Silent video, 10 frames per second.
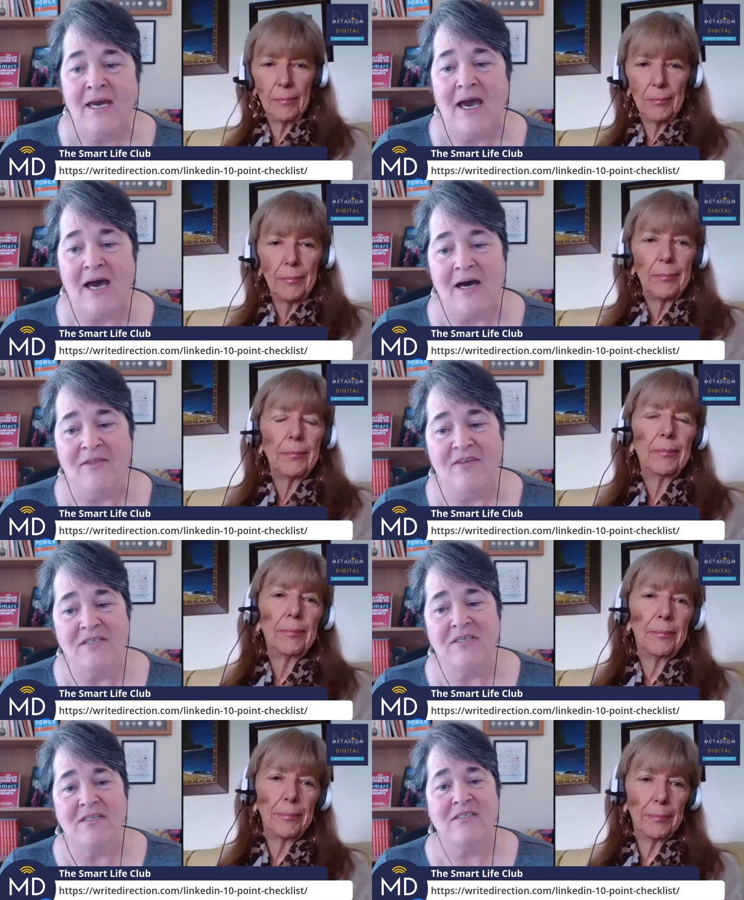Speaker 1: Uh,
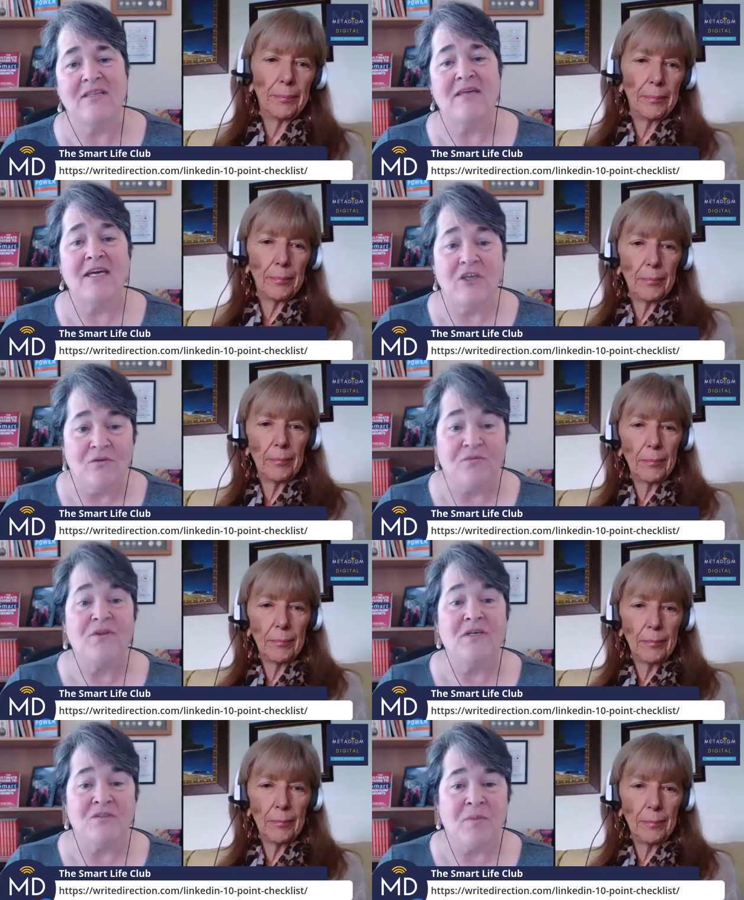this is, thank you
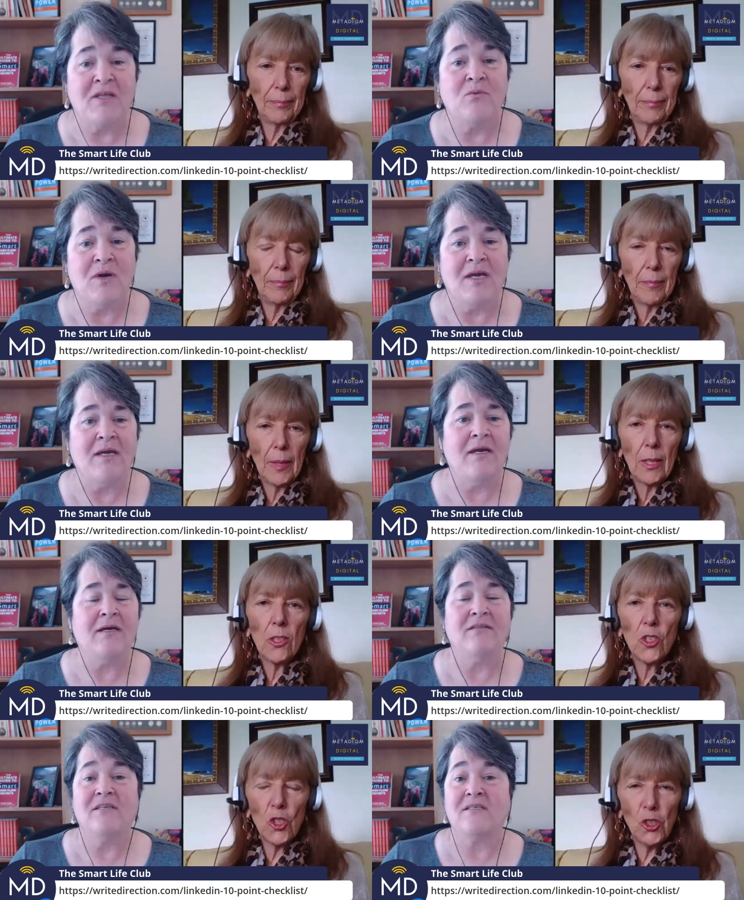for this, by the way.
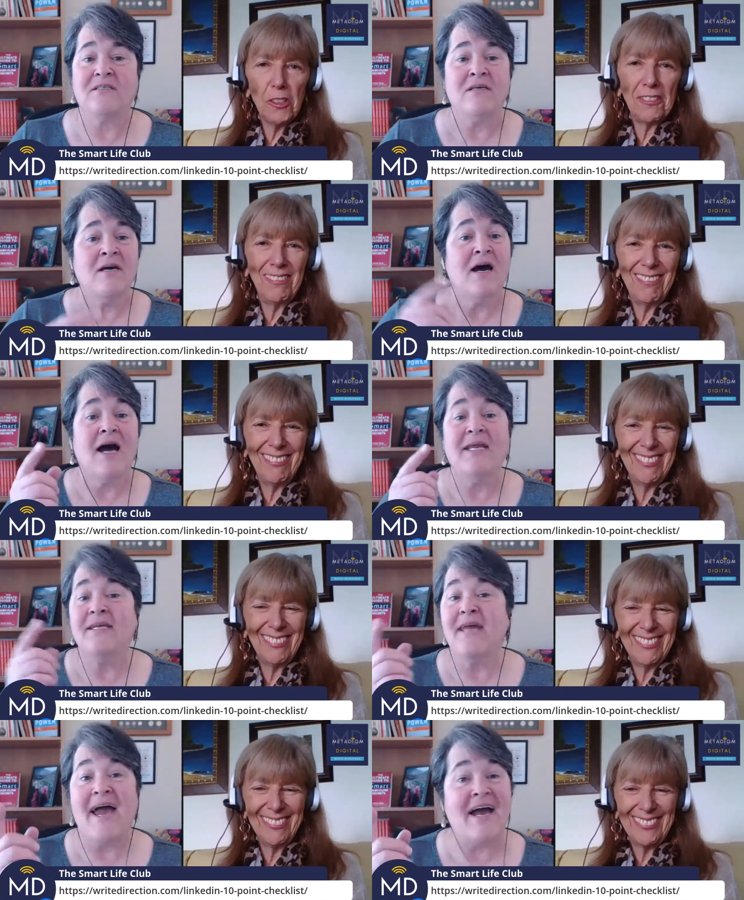This sure. I
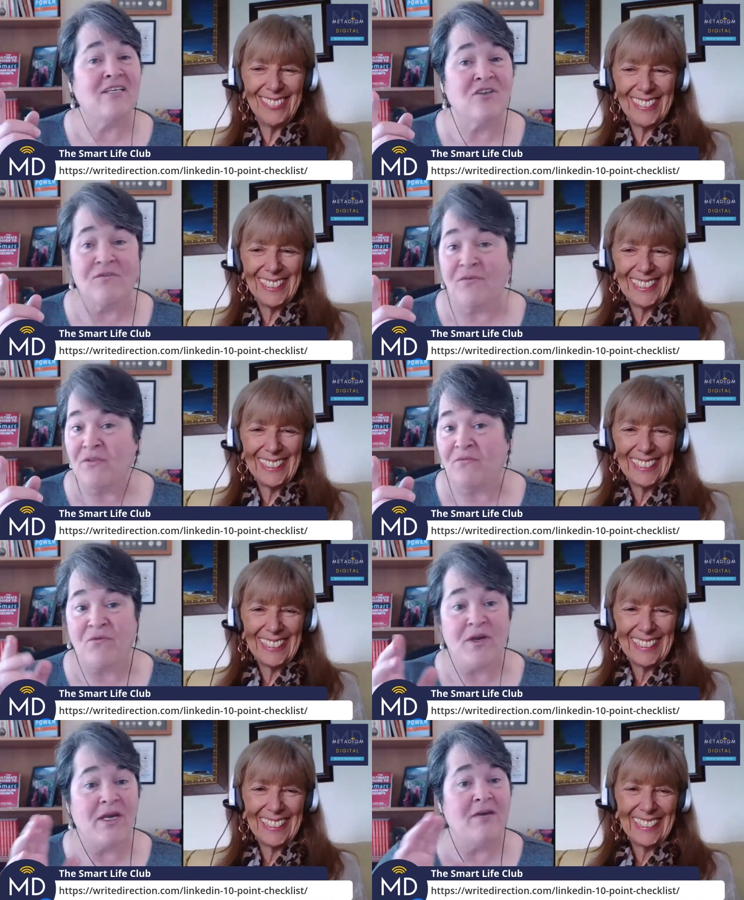didn't ask her for the
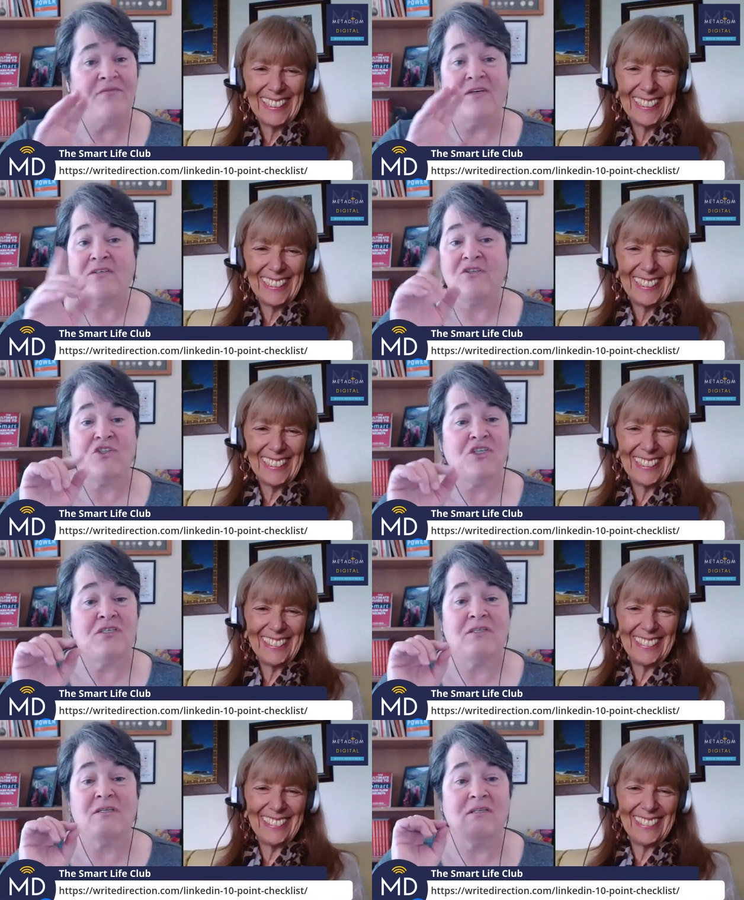free gift. This is
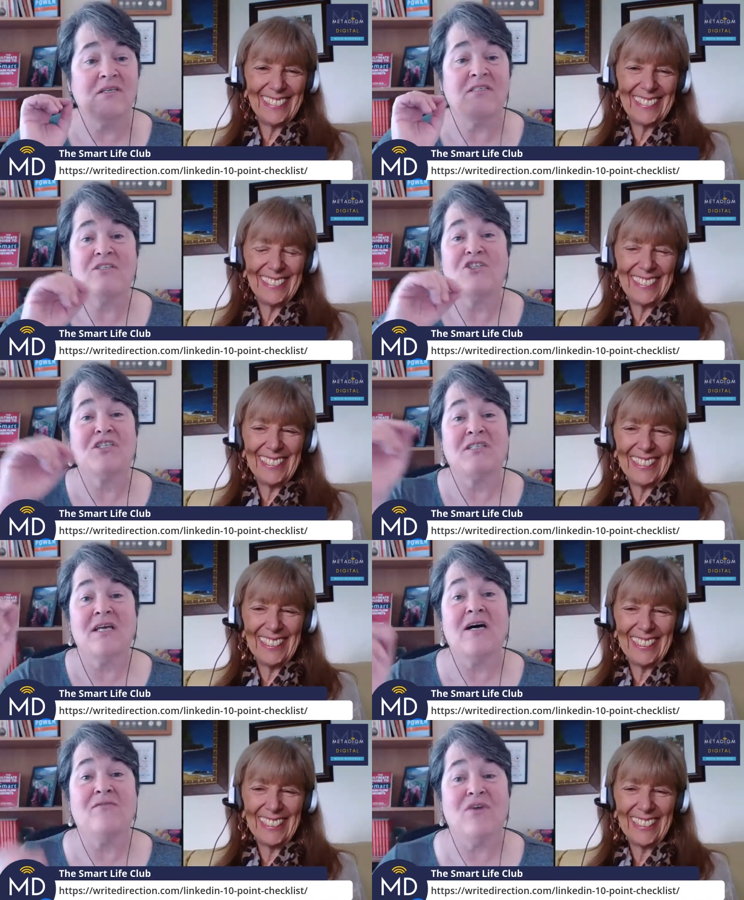just this is just
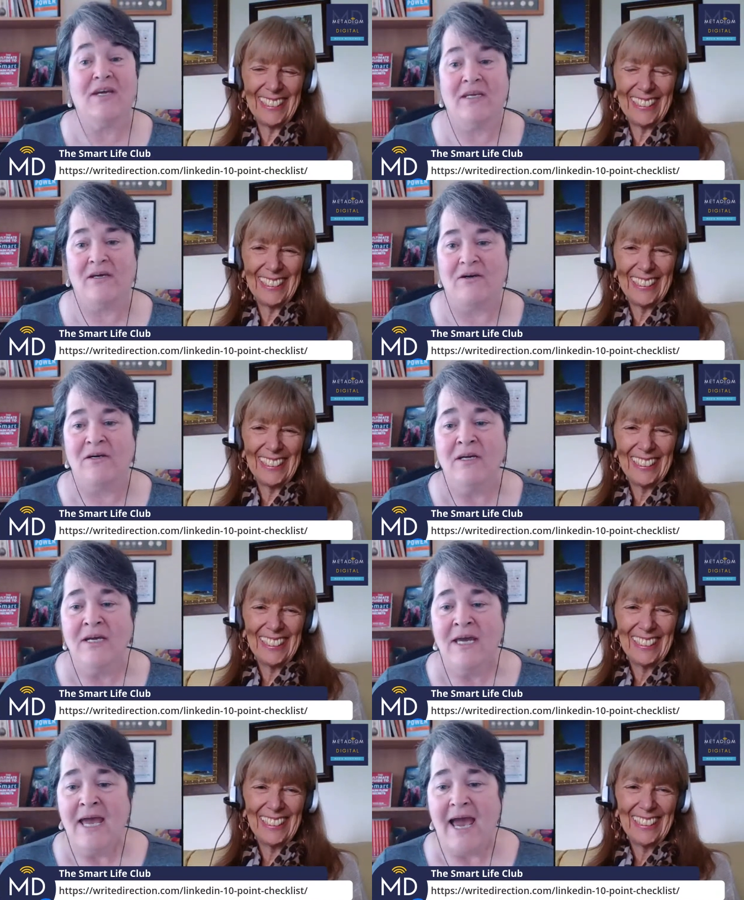love right here.
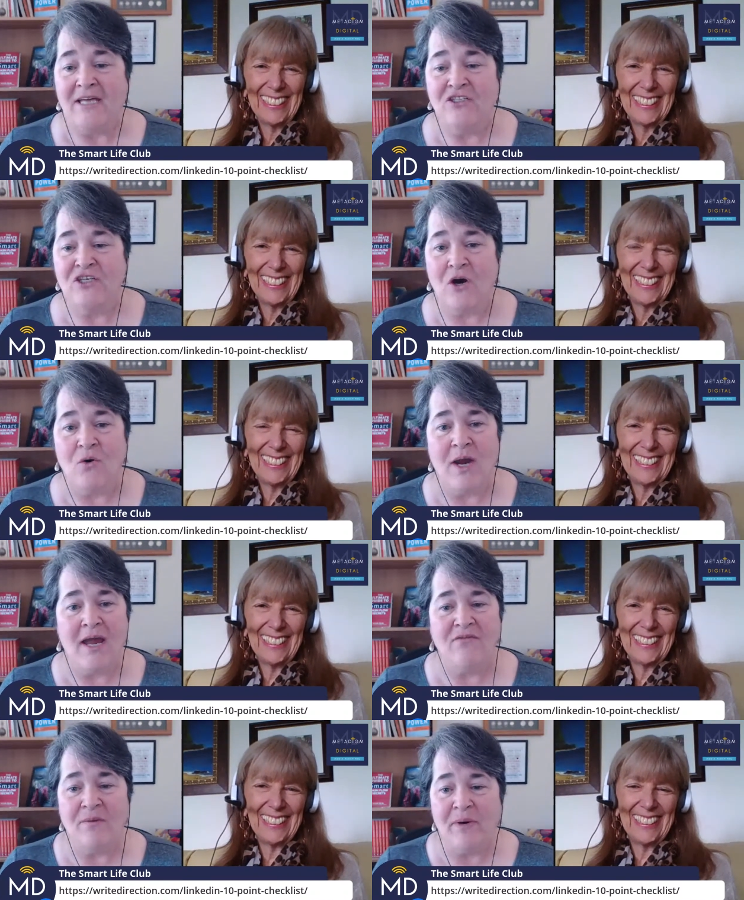And so
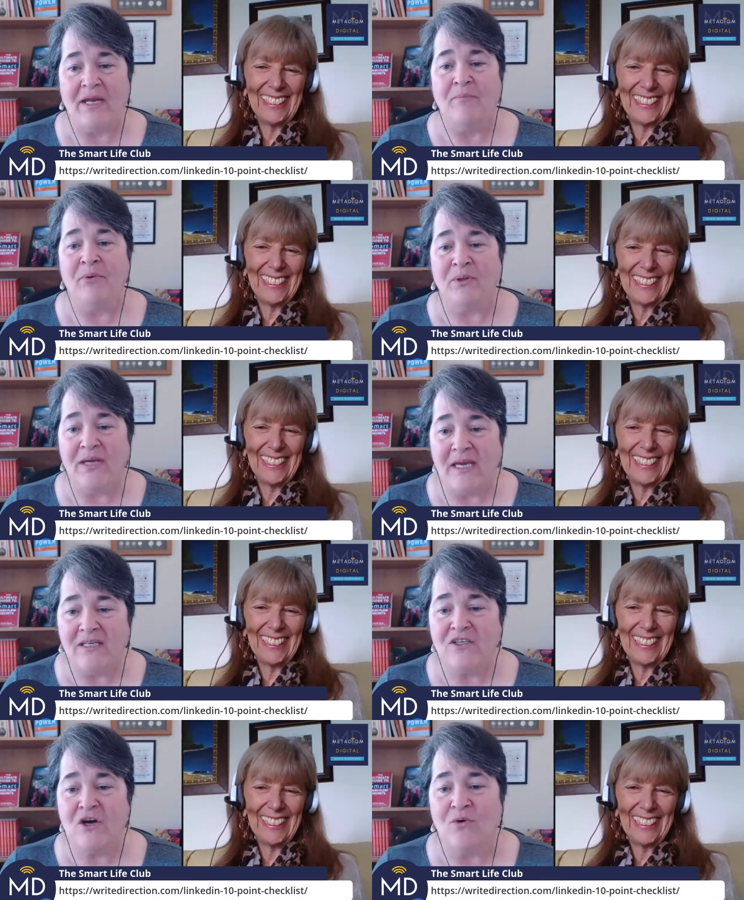everybody
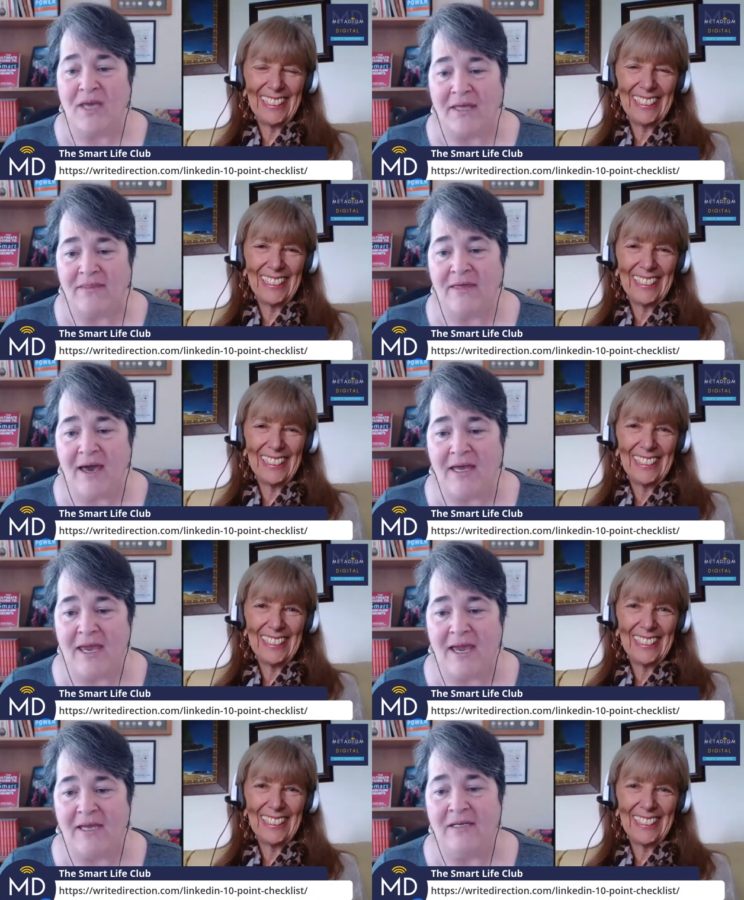please go get that
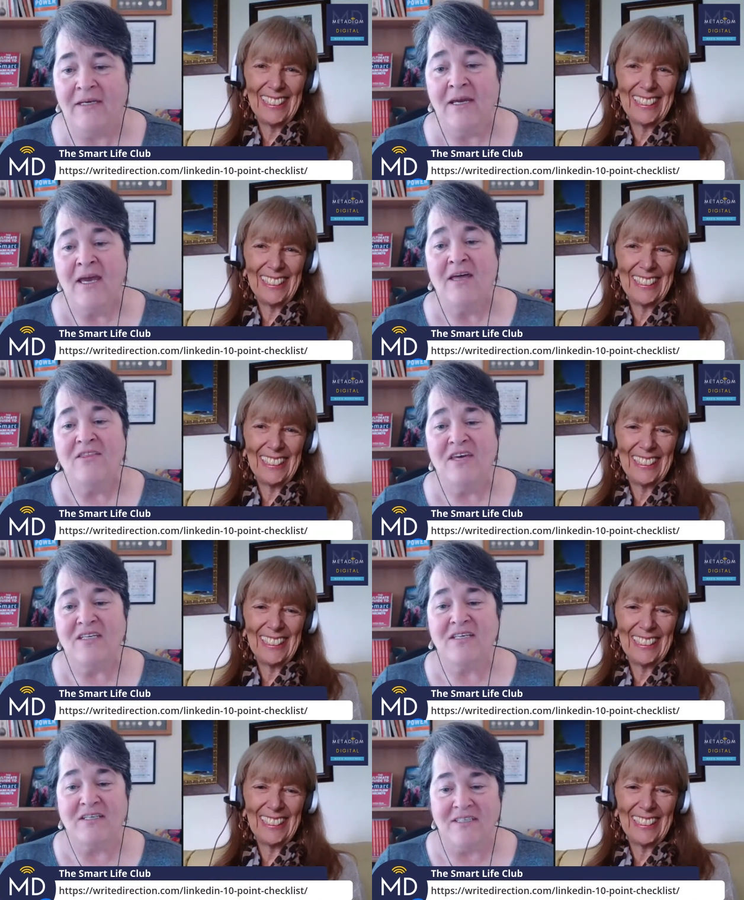and
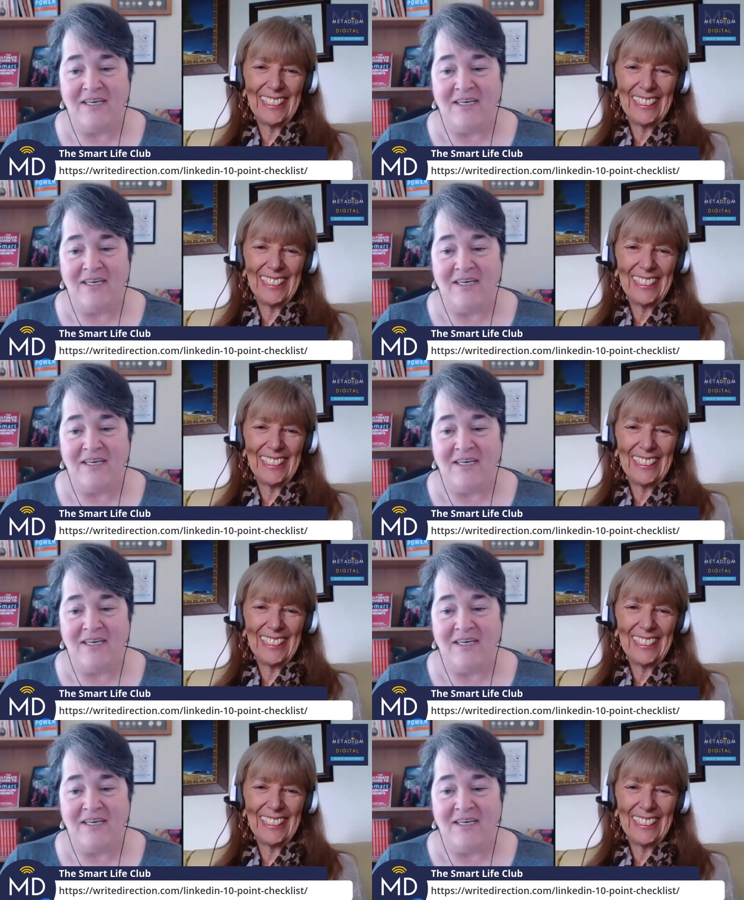this is